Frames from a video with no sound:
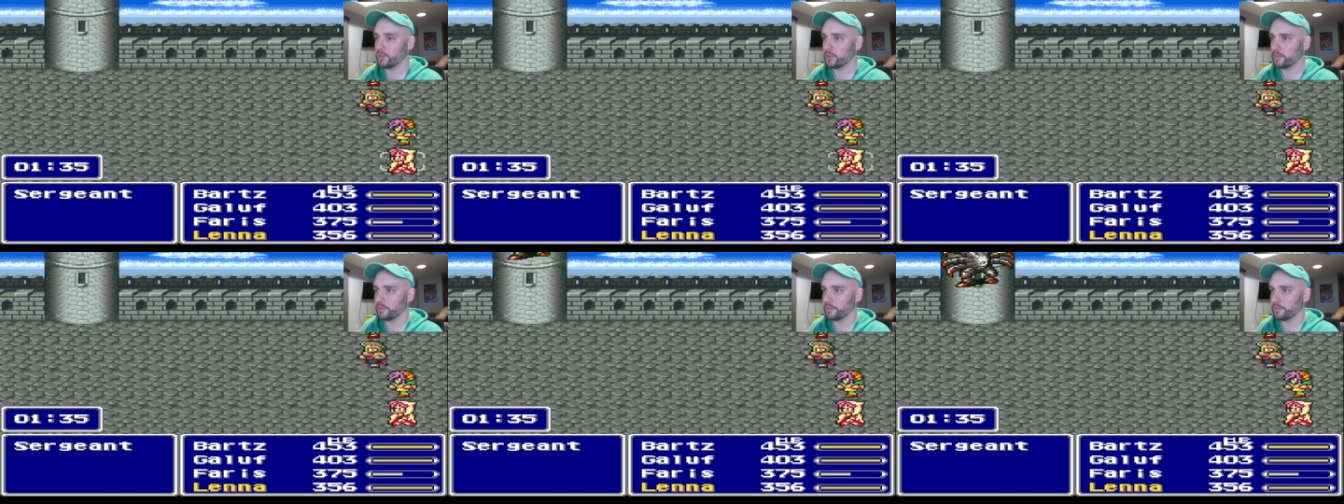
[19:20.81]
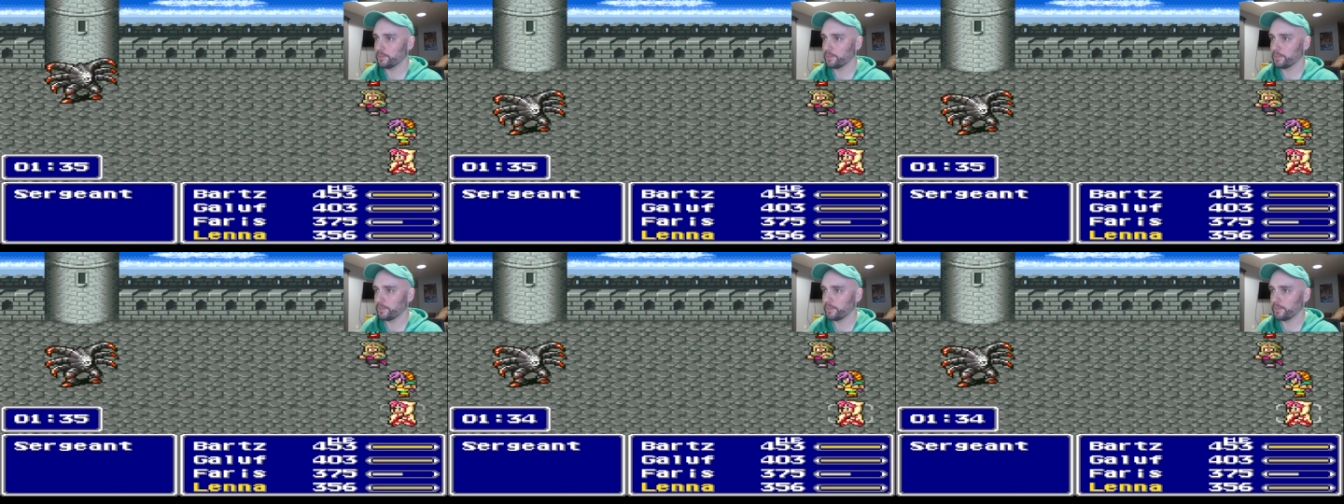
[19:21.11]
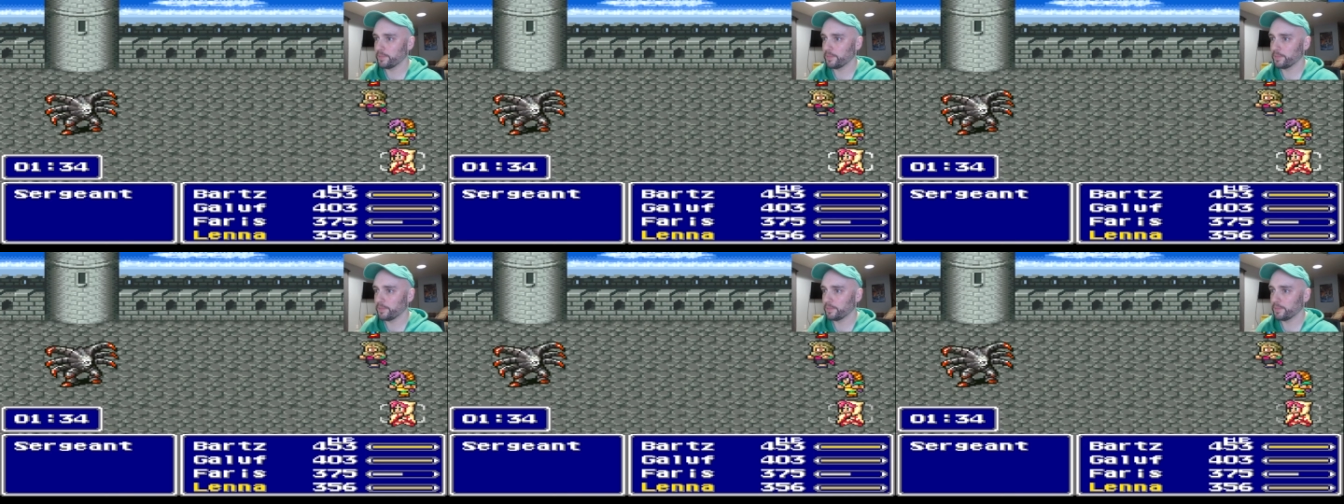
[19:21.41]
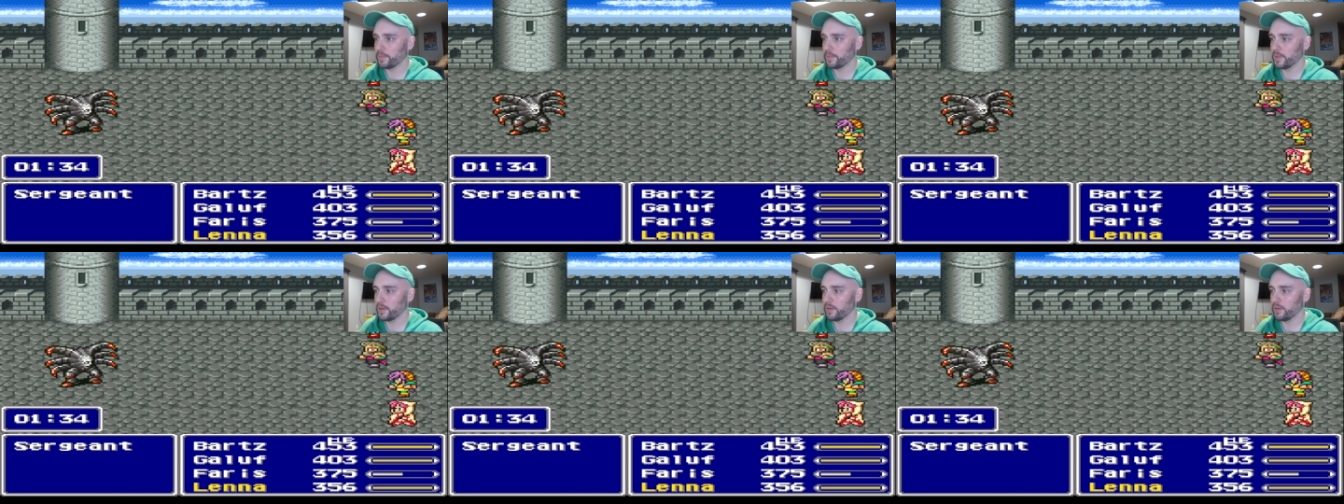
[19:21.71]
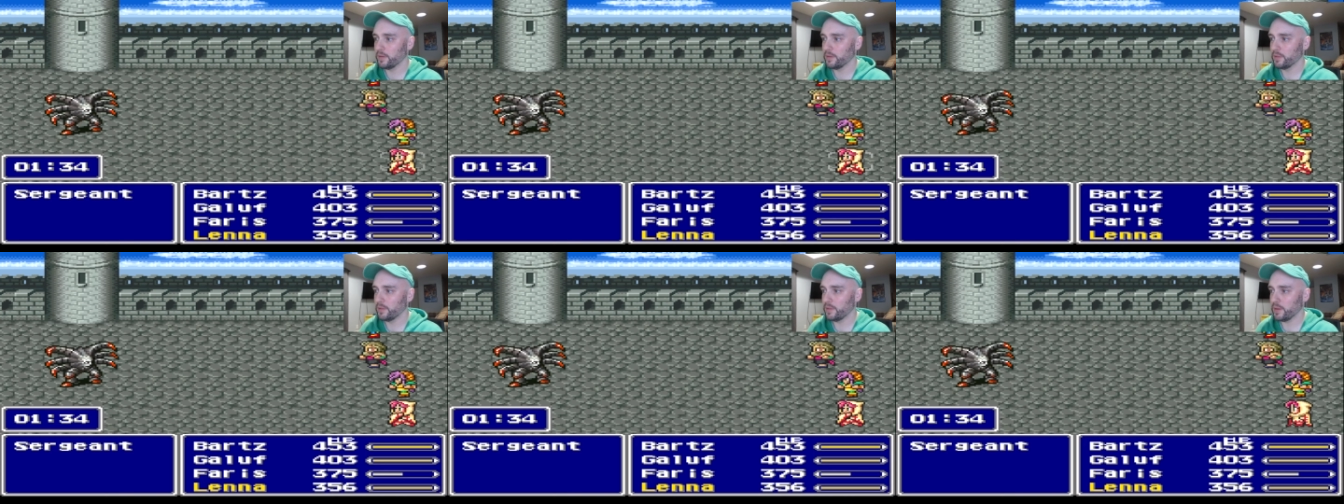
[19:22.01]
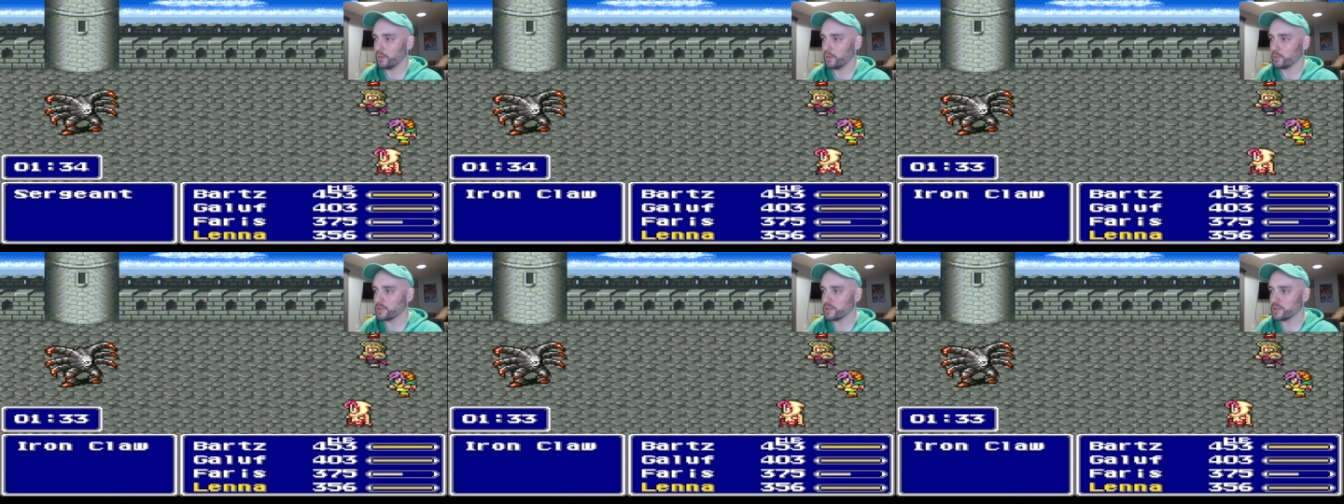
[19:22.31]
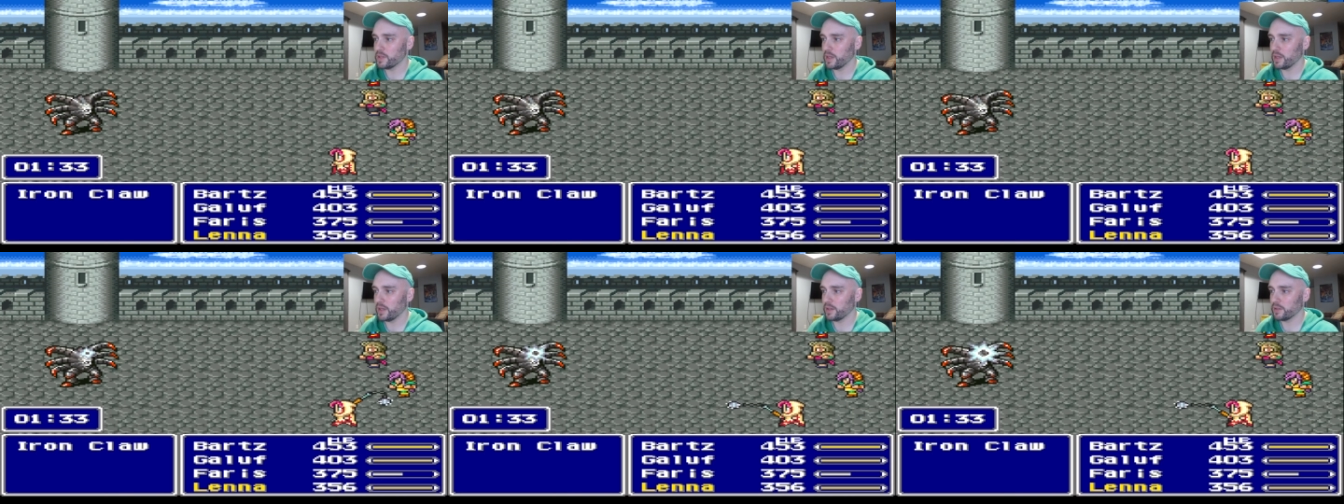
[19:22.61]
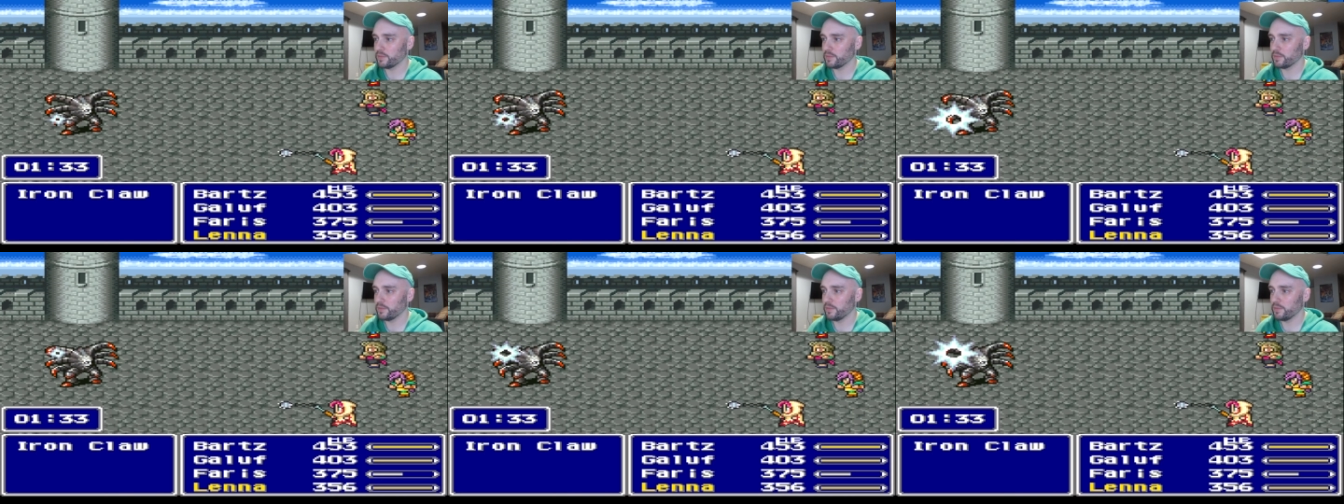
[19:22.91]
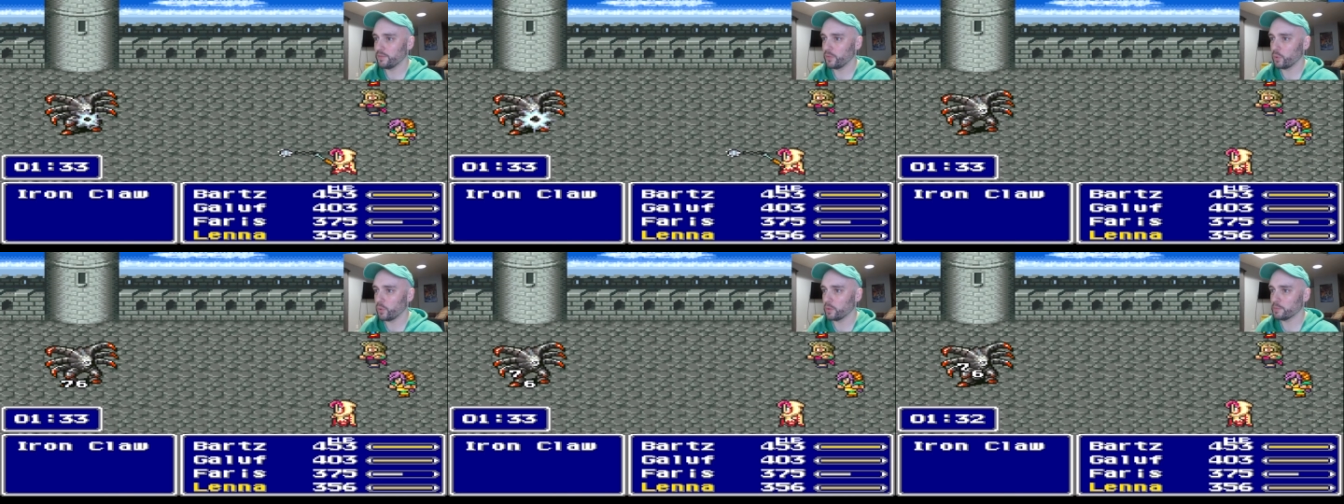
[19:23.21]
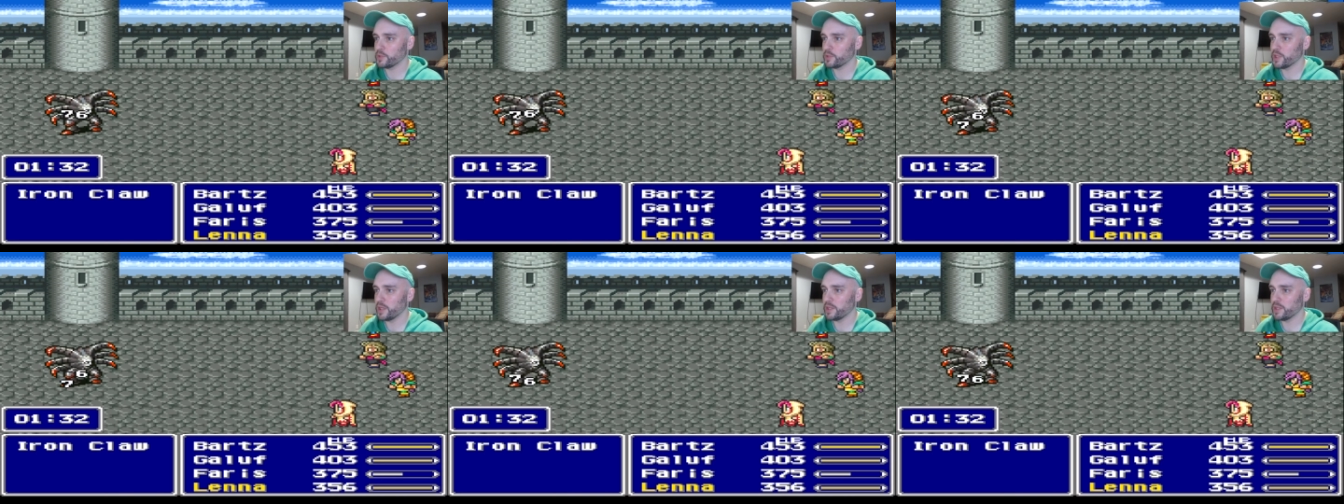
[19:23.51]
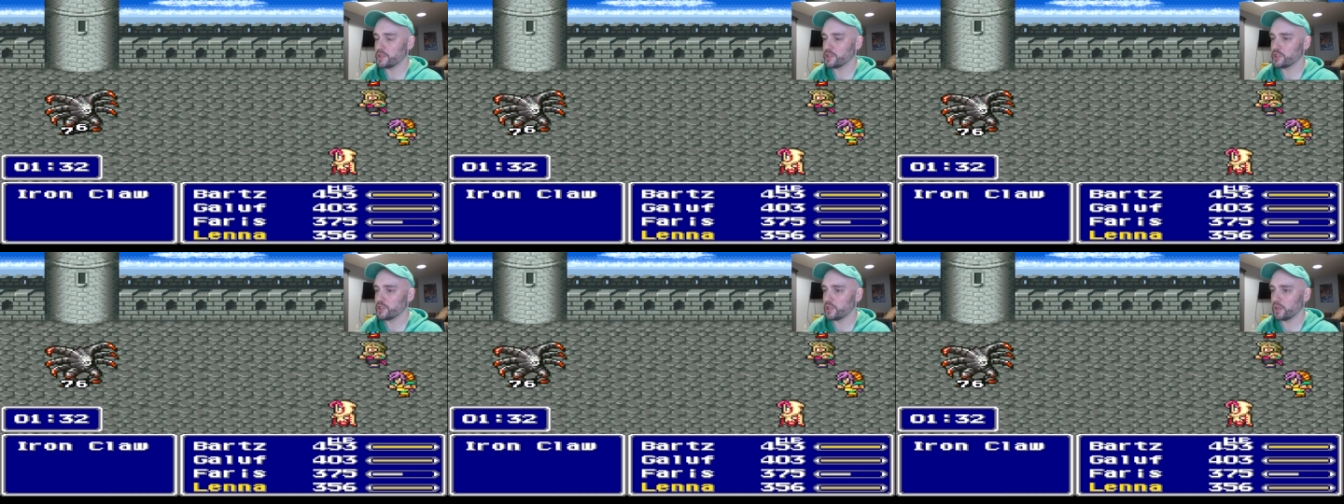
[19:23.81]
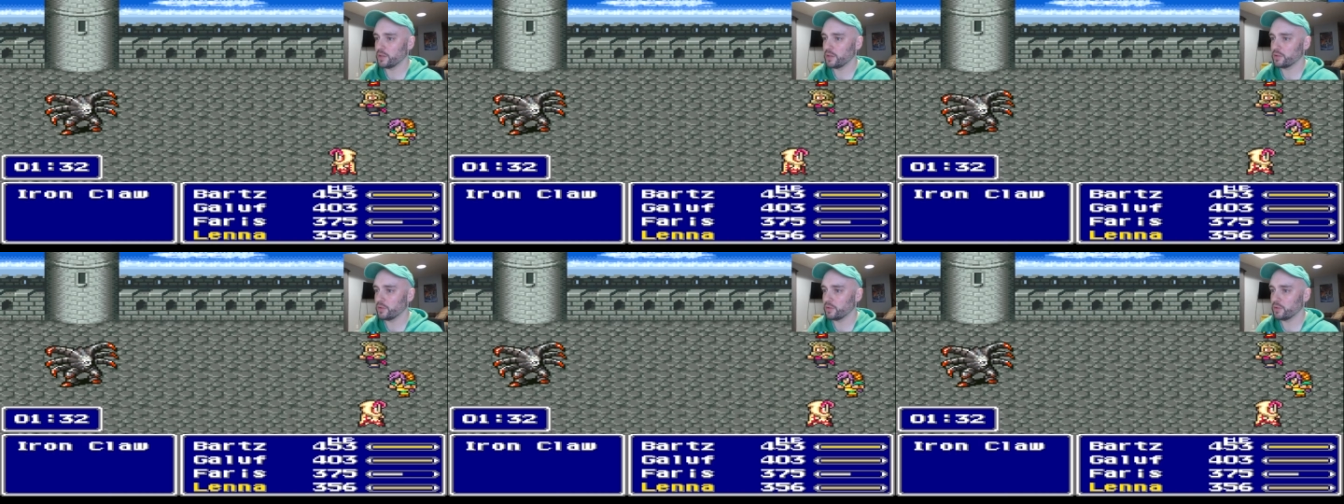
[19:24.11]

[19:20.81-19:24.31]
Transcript: That was not a form change.